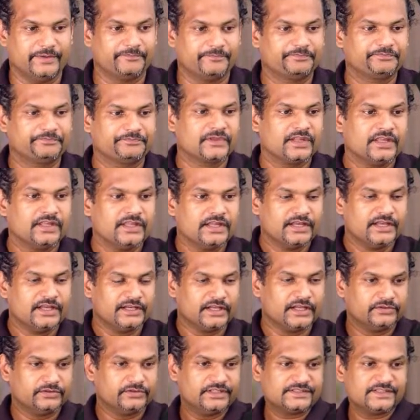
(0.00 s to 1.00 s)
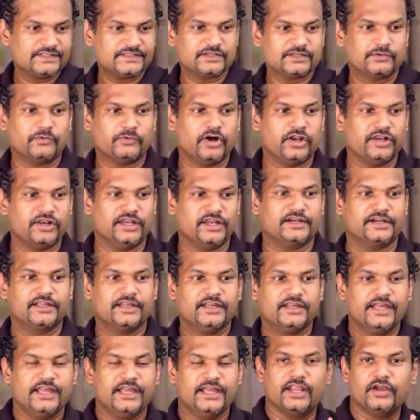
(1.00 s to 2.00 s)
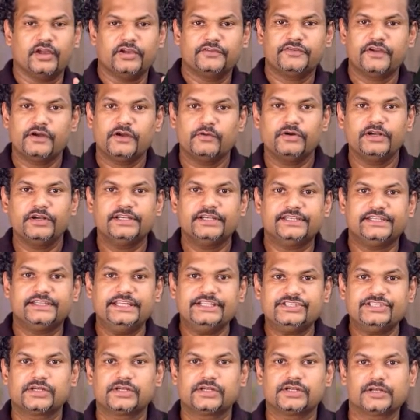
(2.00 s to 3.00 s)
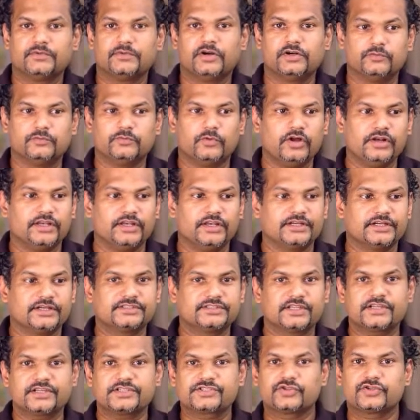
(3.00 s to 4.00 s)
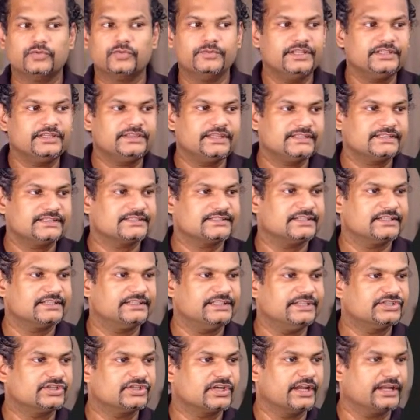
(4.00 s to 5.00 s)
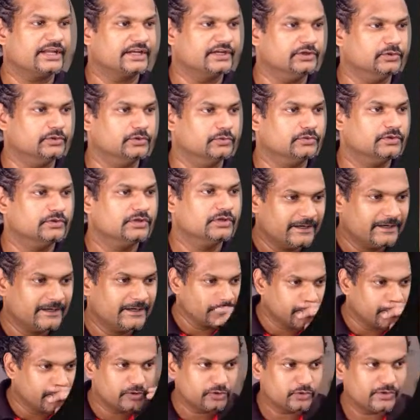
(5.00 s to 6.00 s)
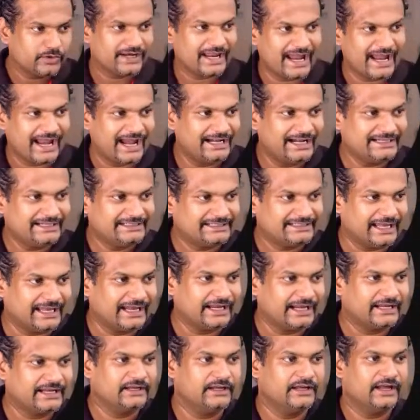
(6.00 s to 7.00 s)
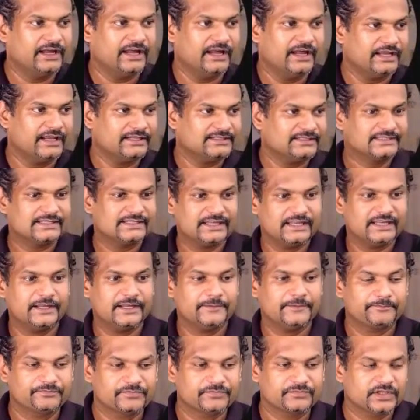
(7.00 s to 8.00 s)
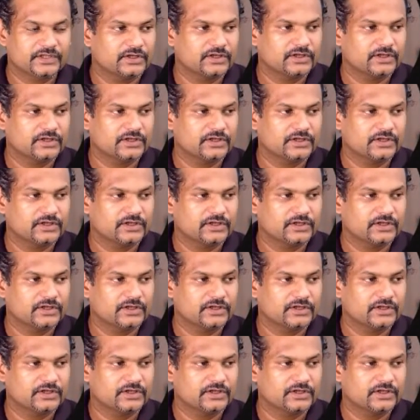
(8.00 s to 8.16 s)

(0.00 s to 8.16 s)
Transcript: away. Now this is a walnut. Now if I want to teach children about walnuts, there are so many things as a teacher I can do. Go to an ad tag and say